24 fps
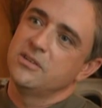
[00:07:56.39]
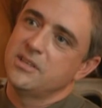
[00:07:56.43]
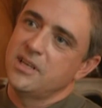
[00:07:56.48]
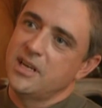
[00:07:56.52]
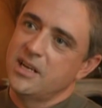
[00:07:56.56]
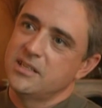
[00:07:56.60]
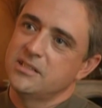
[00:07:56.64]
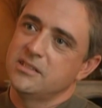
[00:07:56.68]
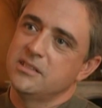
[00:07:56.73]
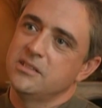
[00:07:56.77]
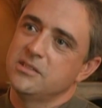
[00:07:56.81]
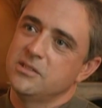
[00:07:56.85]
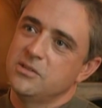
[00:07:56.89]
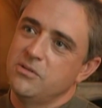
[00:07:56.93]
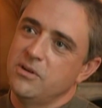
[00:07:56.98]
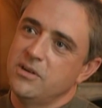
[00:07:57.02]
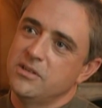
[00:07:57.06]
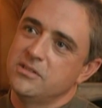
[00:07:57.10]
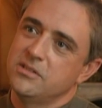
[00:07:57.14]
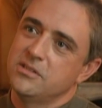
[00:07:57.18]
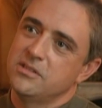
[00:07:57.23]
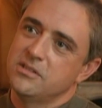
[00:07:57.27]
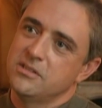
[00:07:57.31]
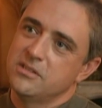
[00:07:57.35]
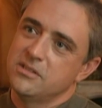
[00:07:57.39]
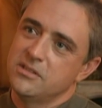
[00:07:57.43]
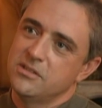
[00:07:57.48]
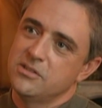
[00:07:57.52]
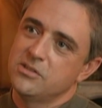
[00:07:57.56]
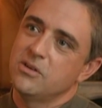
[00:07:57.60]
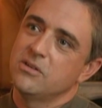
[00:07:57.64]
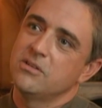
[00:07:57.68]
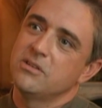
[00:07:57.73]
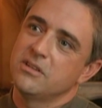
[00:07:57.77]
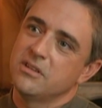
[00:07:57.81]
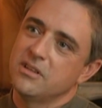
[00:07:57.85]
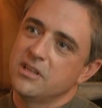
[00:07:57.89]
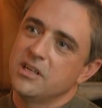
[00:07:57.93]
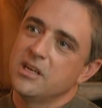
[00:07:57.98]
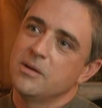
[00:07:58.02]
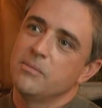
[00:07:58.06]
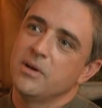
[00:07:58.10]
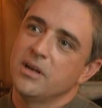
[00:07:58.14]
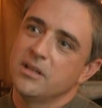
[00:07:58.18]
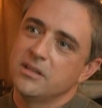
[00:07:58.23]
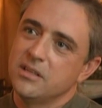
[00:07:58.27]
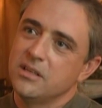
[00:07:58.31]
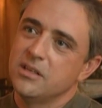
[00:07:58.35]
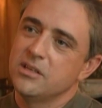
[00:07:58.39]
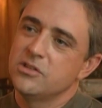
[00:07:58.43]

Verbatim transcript: to ask these questions and start to think about the